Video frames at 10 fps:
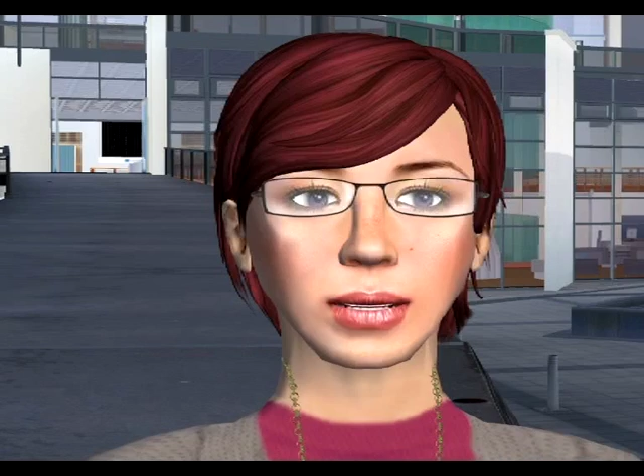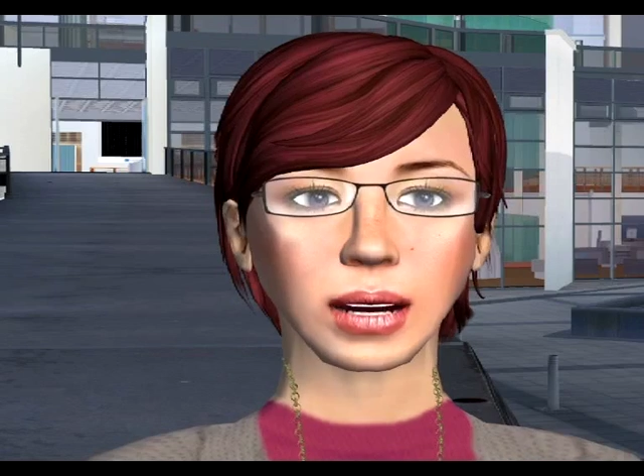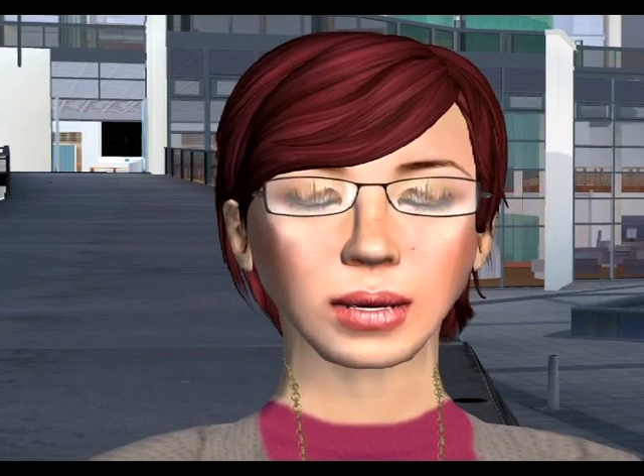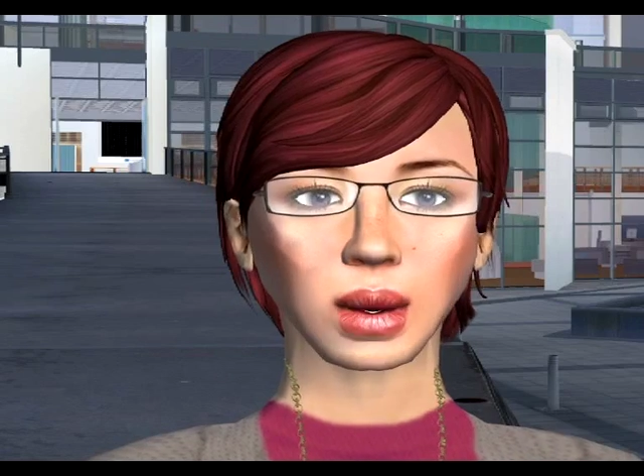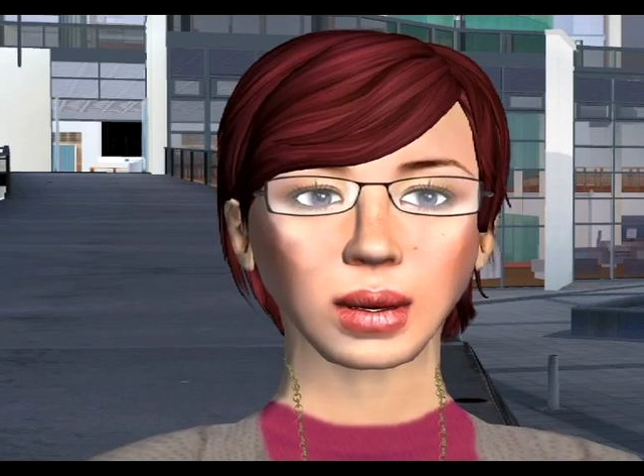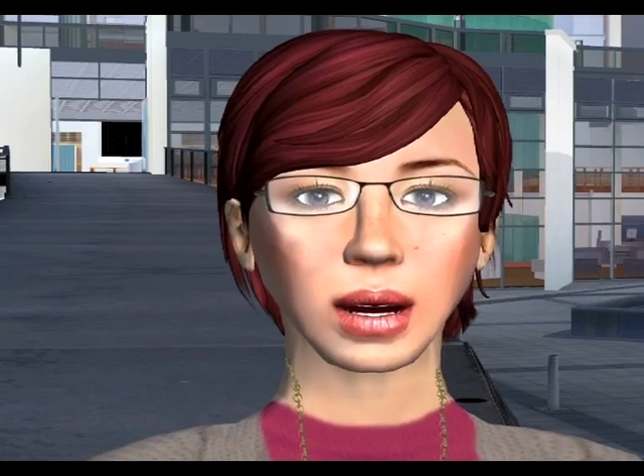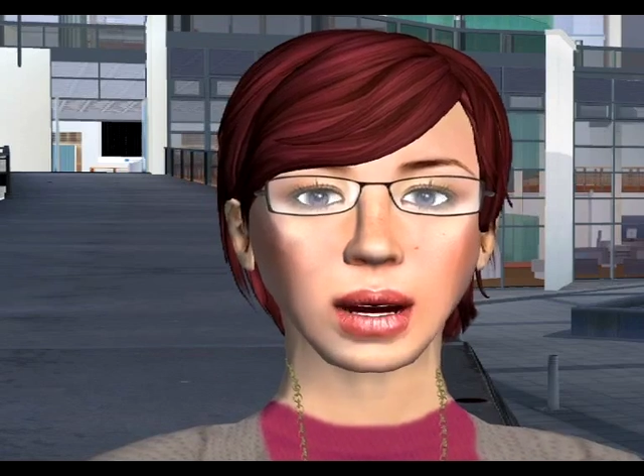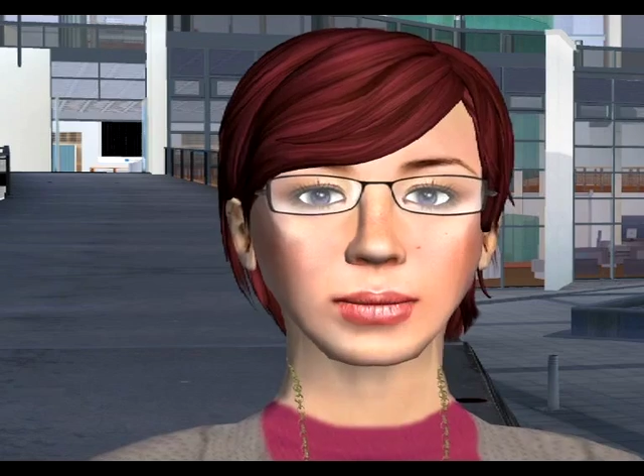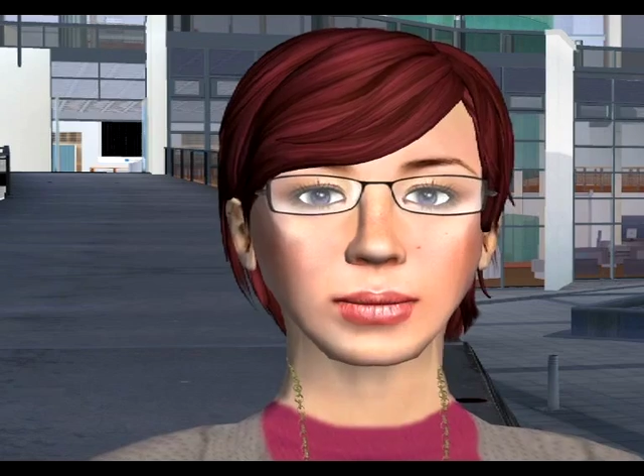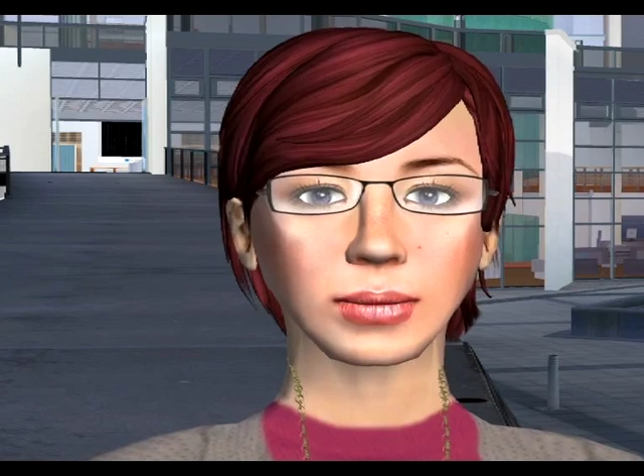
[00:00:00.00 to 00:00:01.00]
in a safe
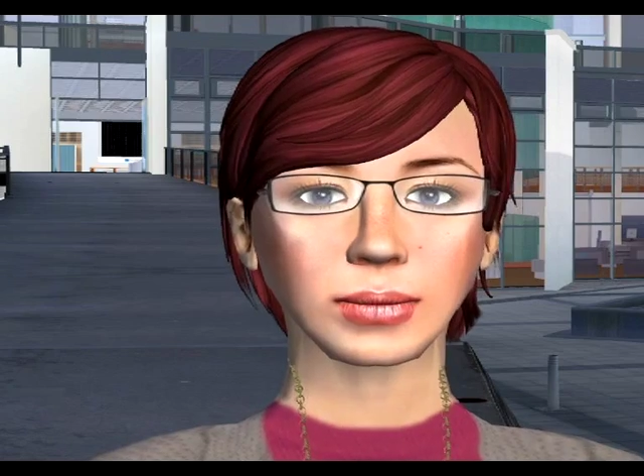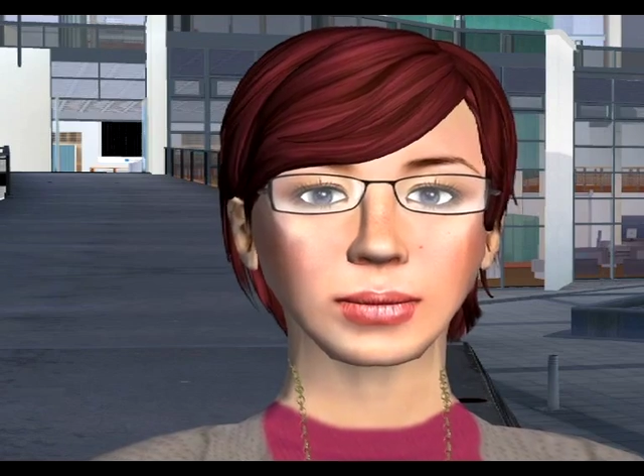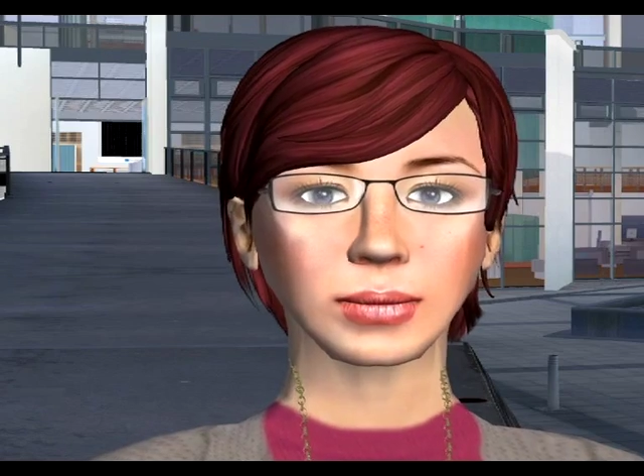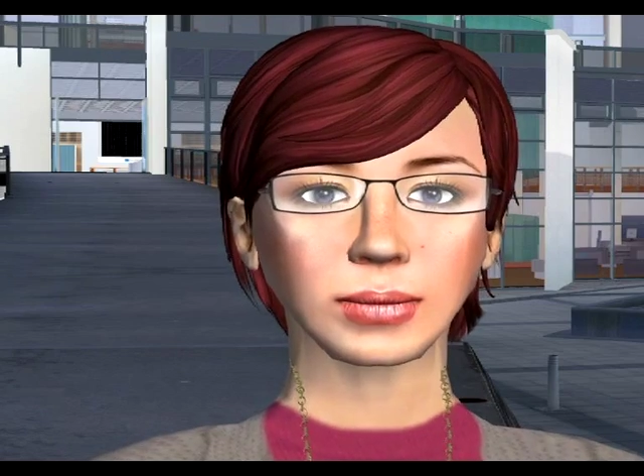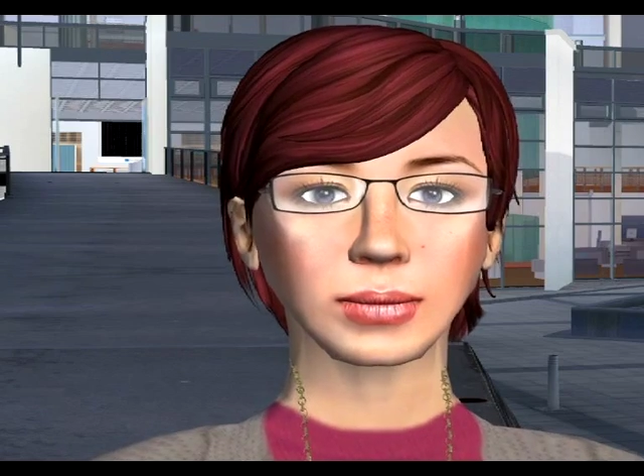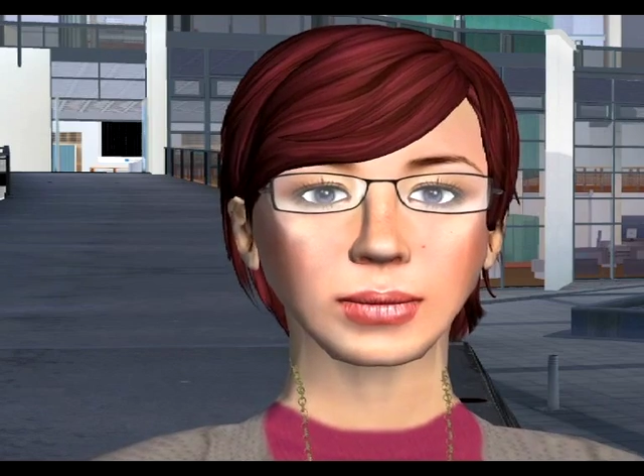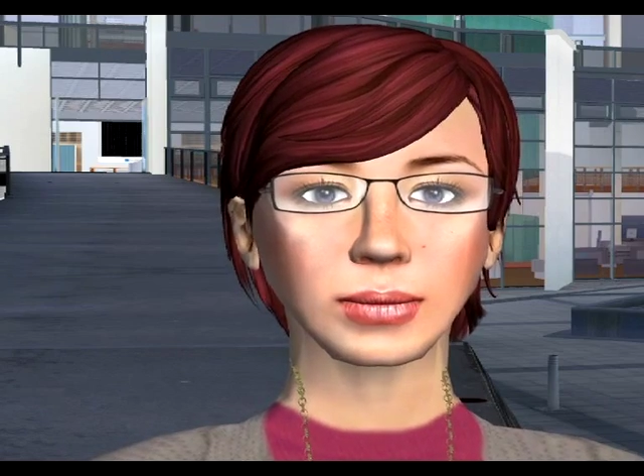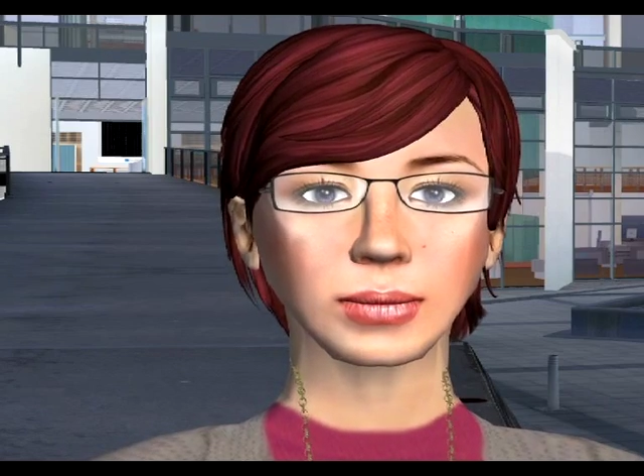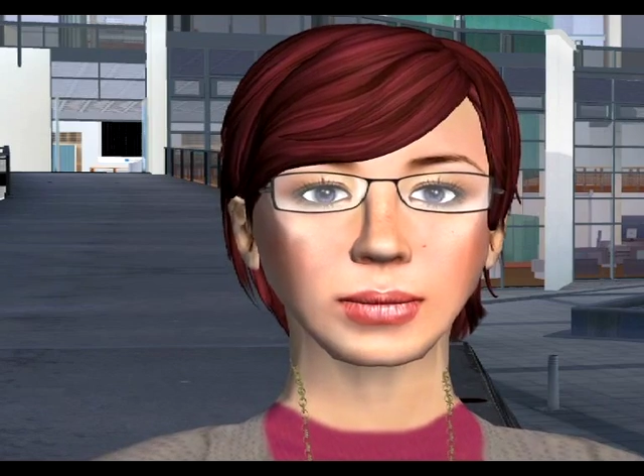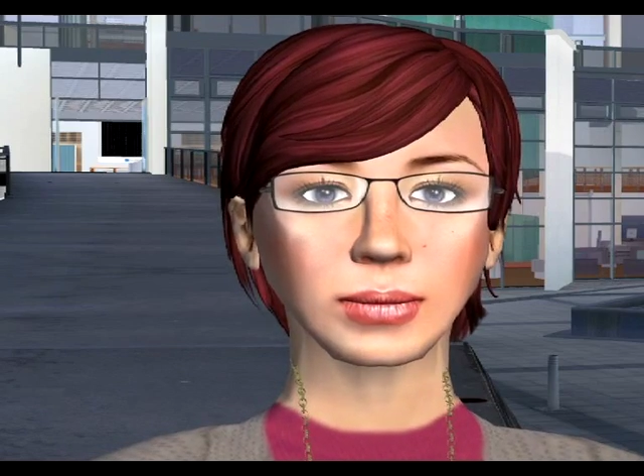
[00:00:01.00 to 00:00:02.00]
way.
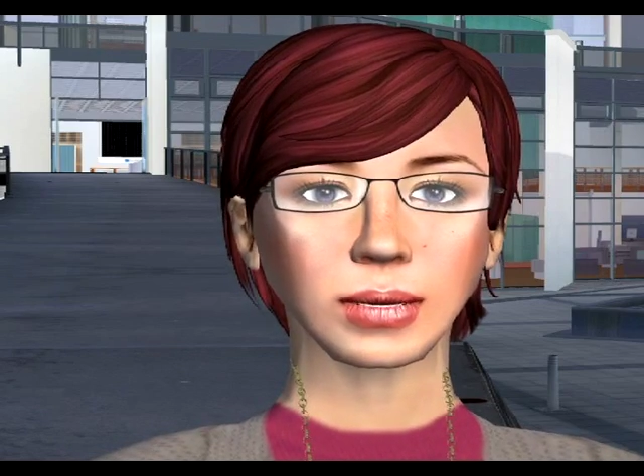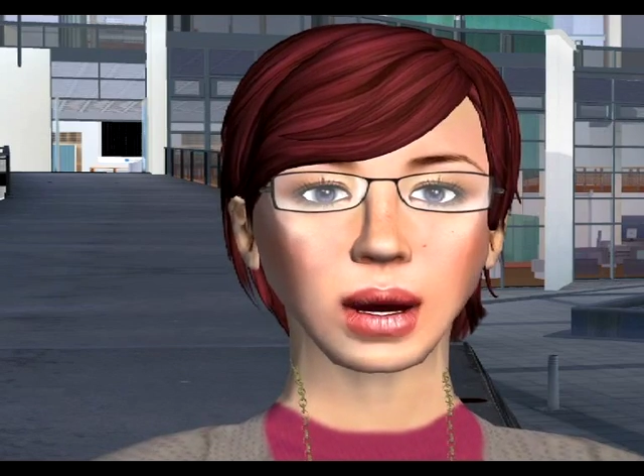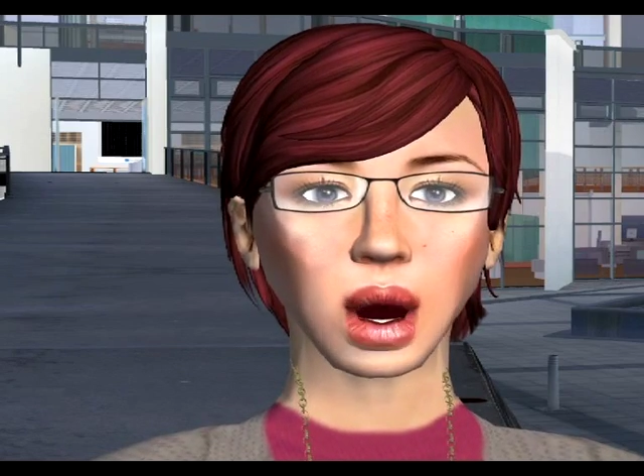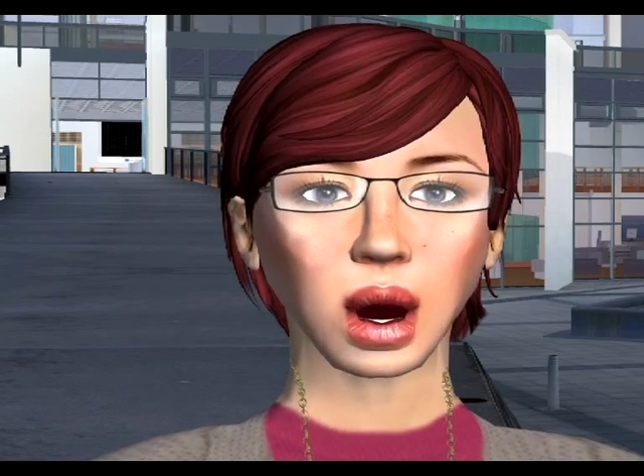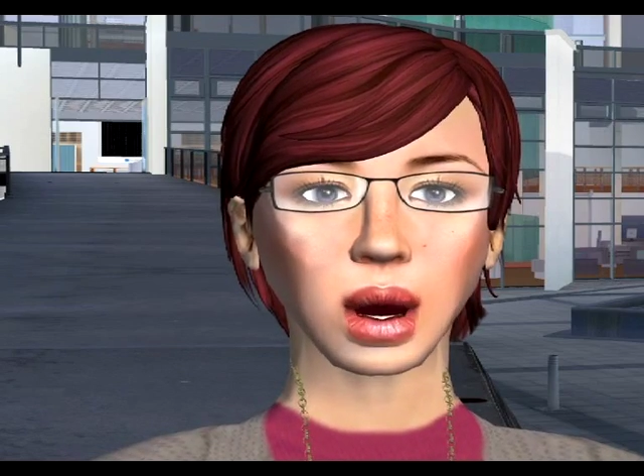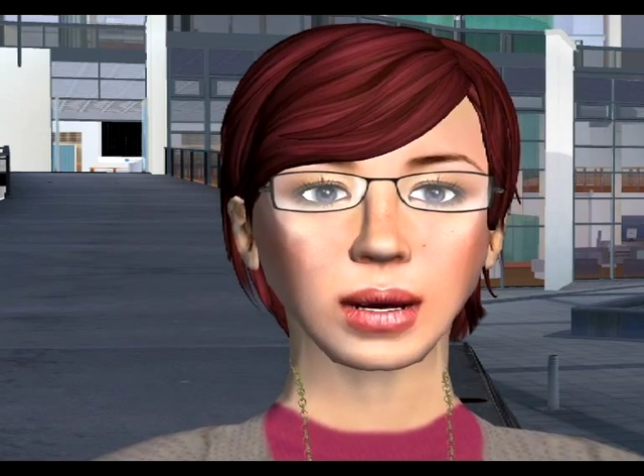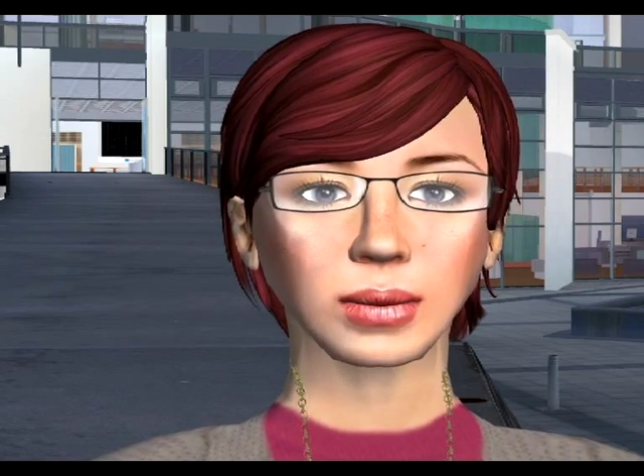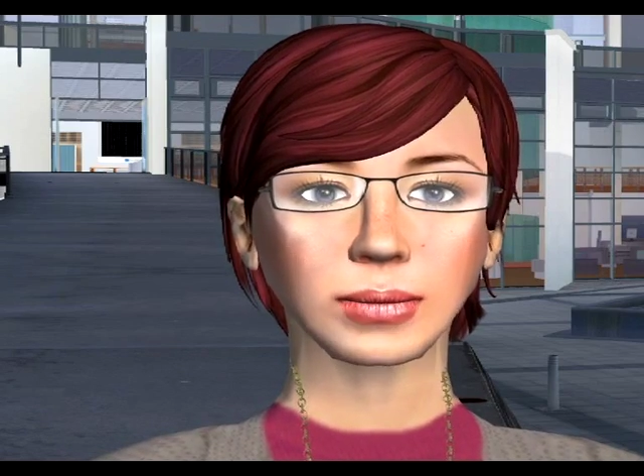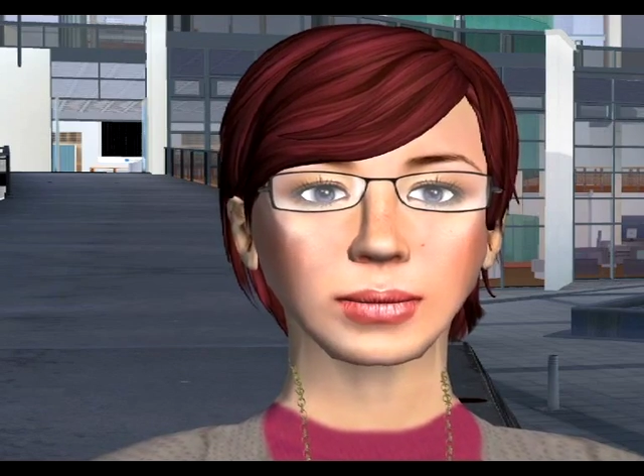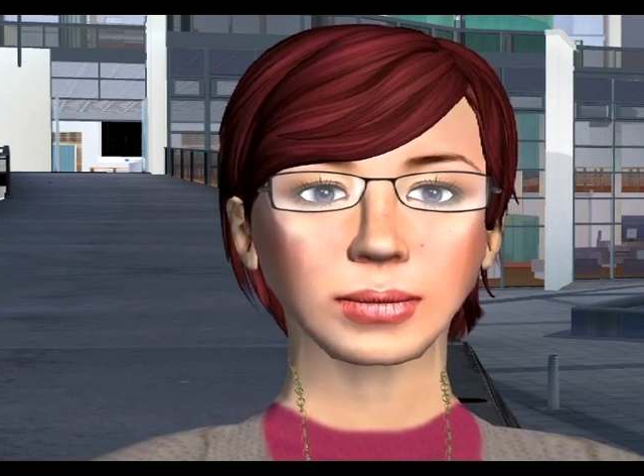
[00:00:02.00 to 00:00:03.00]
In nursing